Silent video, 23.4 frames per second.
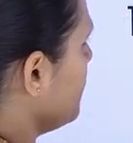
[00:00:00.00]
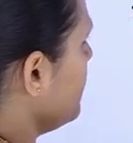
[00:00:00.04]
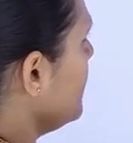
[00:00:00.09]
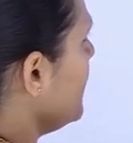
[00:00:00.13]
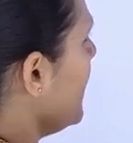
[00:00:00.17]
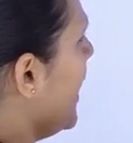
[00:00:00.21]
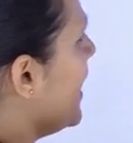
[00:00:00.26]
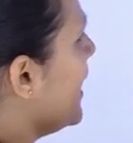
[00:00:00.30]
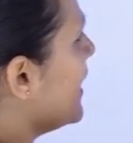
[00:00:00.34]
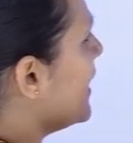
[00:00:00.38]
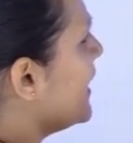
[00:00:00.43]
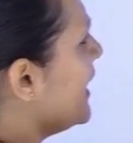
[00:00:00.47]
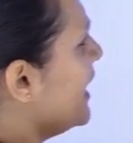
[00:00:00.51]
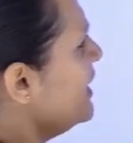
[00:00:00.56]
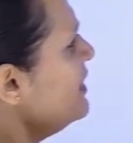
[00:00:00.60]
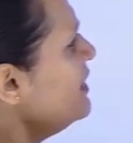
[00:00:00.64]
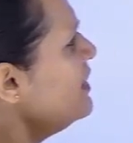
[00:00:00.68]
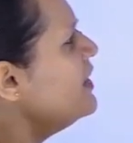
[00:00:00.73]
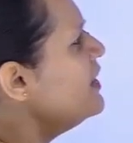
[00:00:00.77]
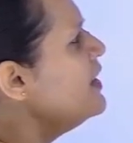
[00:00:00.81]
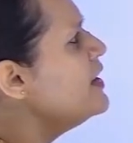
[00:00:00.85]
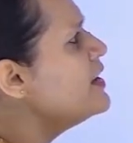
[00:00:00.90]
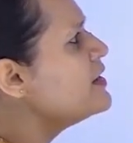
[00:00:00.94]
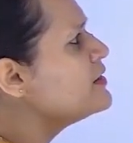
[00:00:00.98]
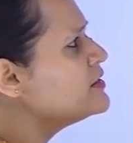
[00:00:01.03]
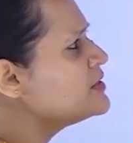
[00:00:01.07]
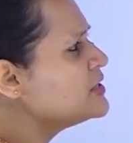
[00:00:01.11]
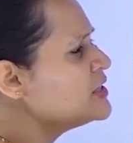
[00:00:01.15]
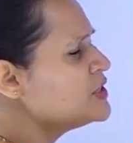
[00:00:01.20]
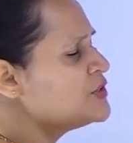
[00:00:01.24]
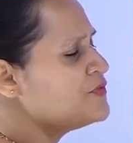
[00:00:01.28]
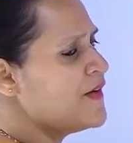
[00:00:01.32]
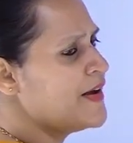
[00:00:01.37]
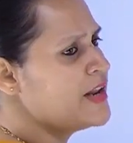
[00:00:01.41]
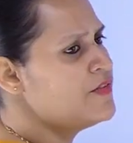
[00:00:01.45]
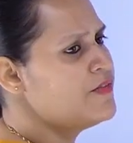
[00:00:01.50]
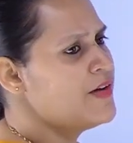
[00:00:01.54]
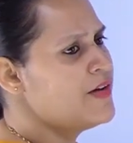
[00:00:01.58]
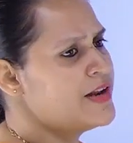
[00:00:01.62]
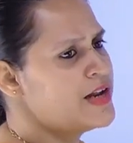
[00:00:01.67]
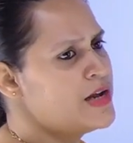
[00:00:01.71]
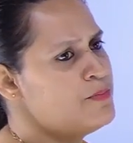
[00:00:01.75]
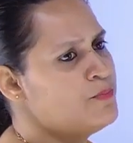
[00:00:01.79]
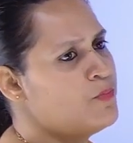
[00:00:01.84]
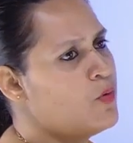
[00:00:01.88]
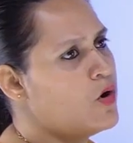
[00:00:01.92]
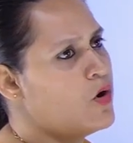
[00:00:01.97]
Again, this is very, very
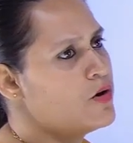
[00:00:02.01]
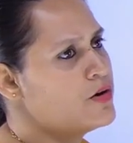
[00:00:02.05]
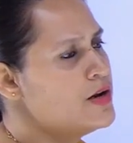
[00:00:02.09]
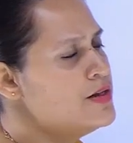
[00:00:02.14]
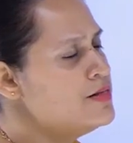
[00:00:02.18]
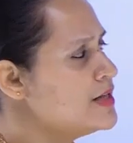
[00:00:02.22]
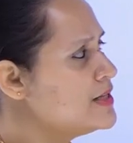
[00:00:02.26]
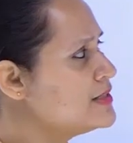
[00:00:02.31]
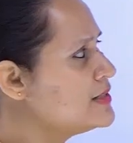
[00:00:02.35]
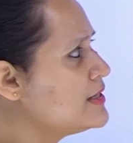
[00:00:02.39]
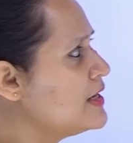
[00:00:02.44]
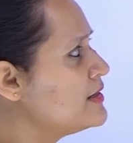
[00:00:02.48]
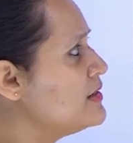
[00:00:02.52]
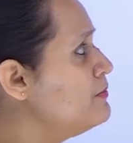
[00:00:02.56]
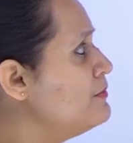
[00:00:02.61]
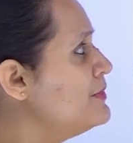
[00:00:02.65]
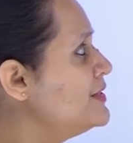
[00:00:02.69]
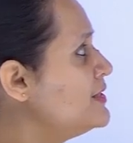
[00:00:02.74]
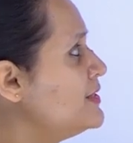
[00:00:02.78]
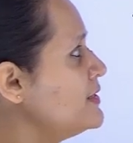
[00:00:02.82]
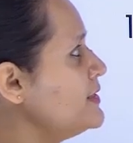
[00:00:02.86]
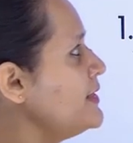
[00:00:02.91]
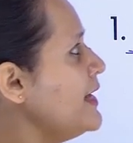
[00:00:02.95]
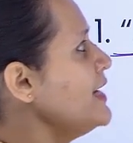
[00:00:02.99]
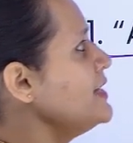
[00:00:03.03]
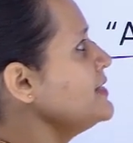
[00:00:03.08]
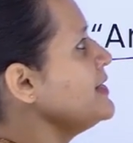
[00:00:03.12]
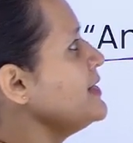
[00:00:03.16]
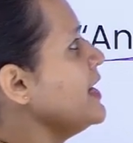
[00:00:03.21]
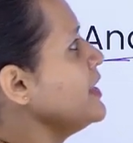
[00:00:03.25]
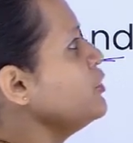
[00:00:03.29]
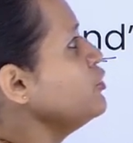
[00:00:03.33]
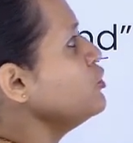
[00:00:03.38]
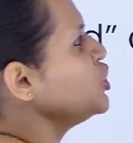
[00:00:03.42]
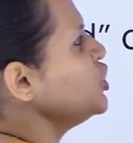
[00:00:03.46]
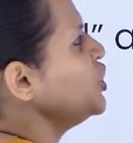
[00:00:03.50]
important. These are the mistakes that you should